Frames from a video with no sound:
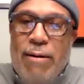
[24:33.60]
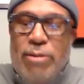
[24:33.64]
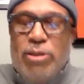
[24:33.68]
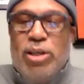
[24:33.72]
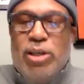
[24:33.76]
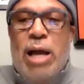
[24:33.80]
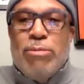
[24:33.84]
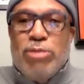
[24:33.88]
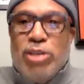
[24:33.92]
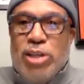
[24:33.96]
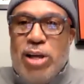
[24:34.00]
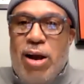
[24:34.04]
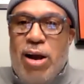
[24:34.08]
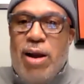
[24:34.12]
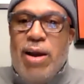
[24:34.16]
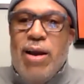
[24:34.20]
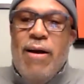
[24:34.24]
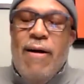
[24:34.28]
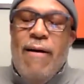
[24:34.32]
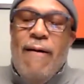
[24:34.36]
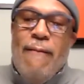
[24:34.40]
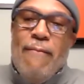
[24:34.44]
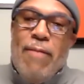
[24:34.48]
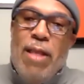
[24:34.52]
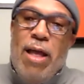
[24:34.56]
I'm sorry.
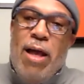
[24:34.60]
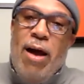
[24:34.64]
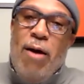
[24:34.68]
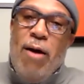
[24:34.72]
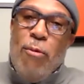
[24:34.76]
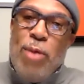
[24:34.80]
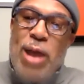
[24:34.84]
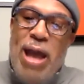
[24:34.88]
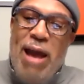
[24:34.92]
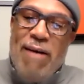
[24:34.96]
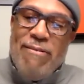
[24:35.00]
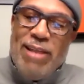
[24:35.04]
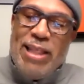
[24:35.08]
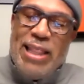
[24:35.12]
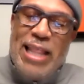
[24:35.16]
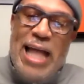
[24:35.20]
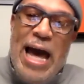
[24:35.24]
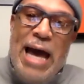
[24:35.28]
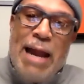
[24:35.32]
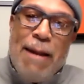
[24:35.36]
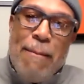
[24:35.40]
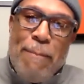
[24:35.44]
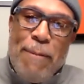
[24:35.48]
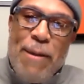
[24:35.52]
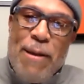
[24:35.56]
We have a
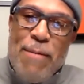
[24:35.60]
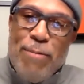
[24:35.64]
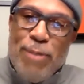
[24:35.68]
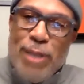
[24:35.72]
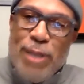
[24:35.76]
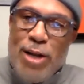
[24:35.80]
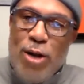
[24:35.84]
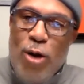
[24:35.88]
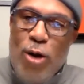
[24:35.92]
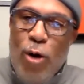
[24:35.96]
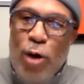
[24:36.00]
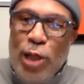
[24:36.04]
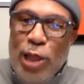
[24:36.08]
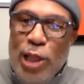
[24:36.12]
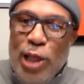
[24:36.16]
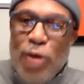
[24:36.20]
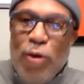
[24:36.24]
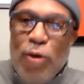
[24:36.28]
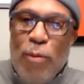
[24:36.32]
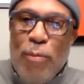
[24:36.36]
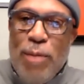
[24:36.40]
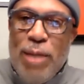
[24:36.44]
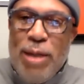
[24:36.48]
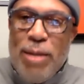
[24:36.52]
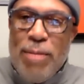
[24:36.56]
lot of people that know a little
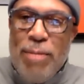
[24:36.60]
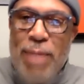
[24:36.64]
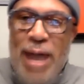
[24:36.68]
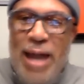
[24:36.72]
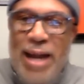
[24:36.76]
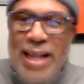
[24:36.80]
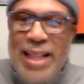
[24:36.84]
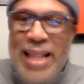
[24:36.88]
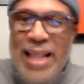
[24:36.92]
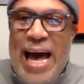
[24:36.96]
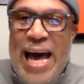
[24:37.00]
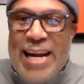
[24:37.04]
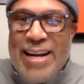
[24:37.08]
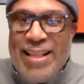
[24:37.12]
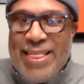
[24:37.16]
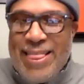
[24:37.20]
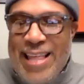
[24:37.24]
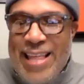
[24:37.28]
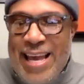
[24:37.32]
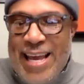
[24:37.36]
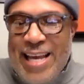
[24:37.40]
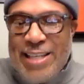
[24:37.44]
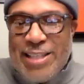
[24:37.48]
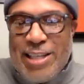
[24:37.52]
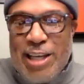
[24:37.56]
bit about a lot of
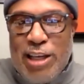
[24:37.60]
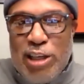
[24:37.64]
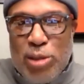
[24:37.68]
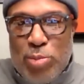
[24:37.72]
things in